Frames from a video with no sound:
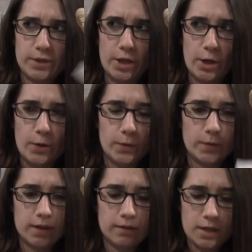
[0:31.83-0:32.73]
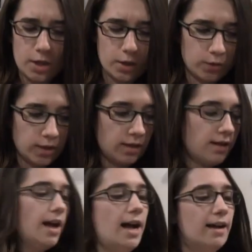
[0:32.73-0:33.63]
No. No.
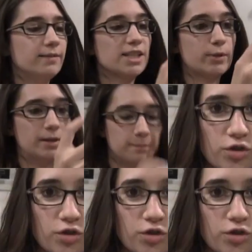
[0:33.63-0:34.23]
Ah, this one.